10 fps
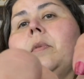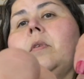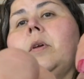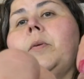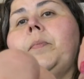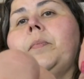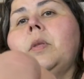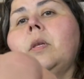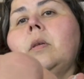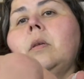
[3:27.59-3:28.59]
So
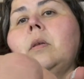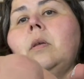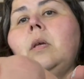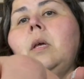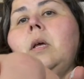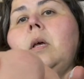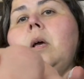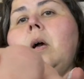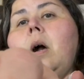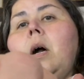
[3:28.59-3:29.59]

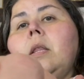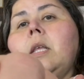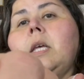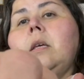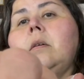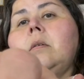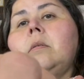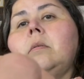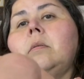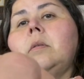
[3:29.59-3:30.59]
oddly,
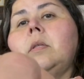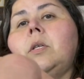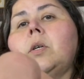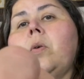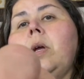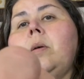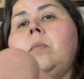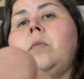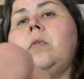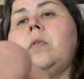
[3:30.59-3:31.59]
the
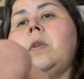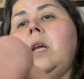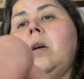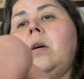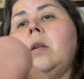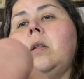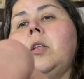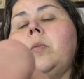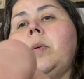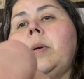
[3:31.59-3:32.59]
cremes stay on a
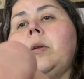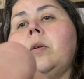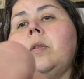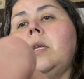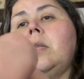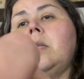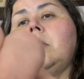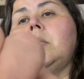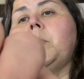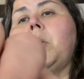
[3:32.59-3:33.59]
little bit better than
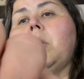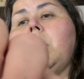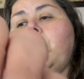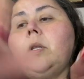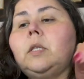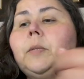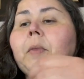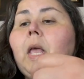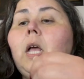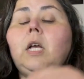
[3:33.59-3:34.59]
the sparkly ones.
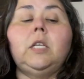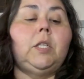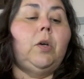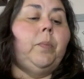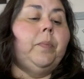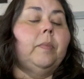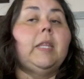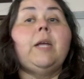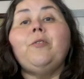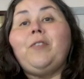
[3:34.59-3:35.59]
So
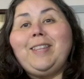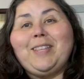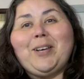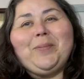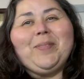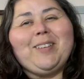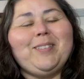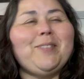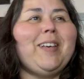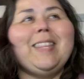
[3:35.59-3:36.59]
they were fun though. It
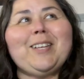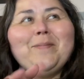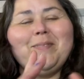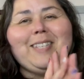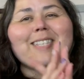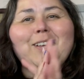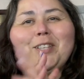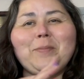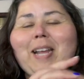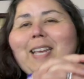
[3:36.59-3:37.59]
was a fun little
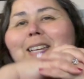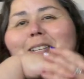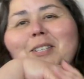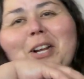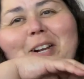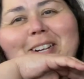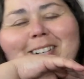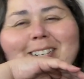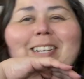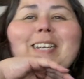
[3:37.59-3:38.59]
Skittles Manny. Sure.
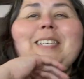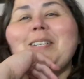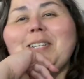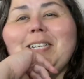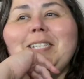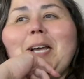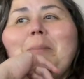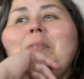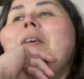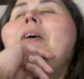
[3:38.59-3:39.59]
Good
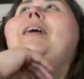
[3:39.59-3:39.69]
times.